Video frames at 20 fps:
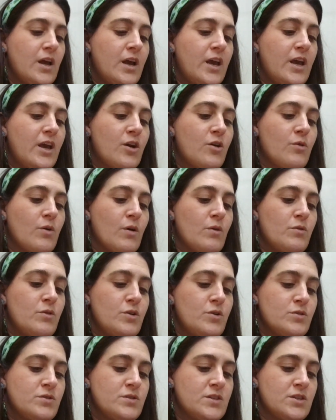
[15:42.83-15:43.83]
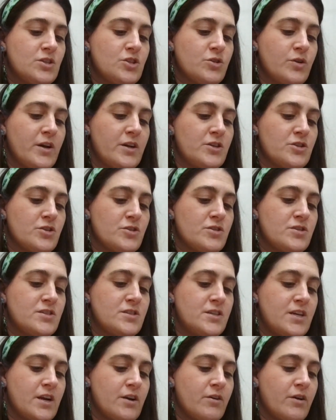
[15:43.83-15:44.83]
He'd grown used to strangers
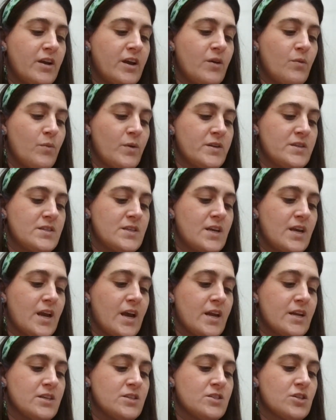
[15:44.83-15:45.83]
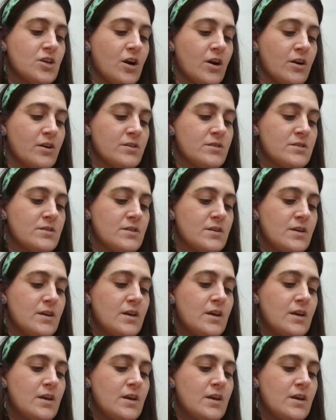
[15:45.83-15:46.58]
staring and whistling at his scars.